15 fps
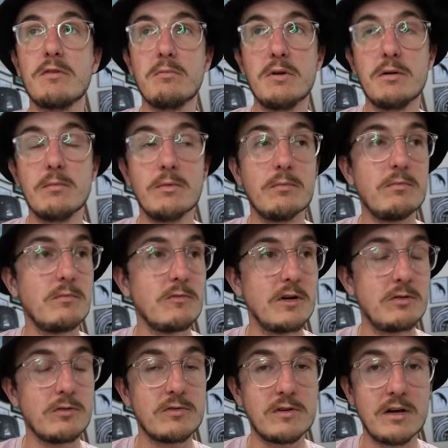minimum
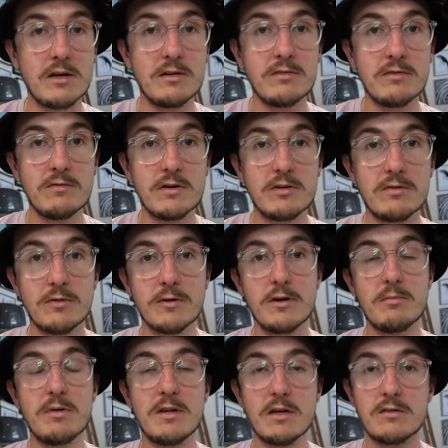rental standards in
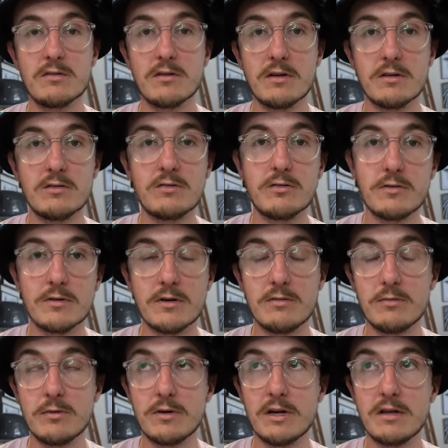Victoria, but that's another story
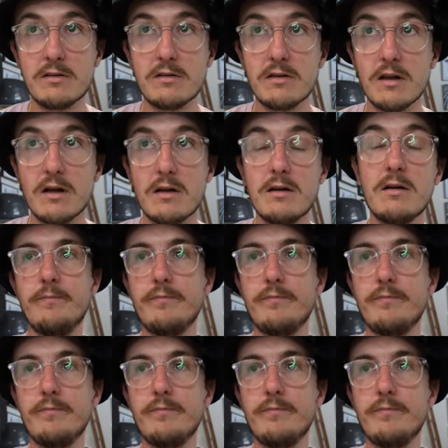and we'll get to that.